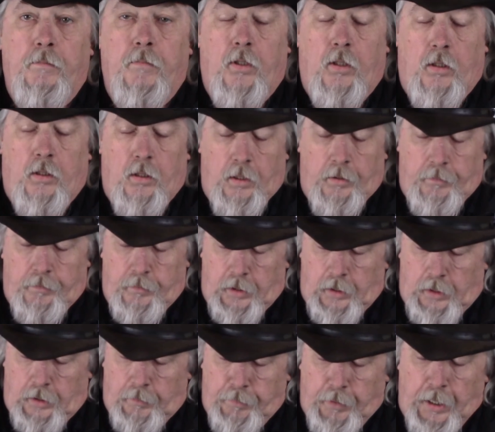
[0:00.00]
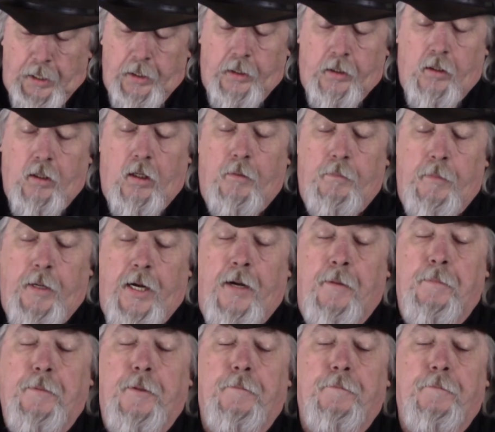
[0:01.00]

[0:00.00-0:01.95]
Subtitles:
or Pilot Car Map.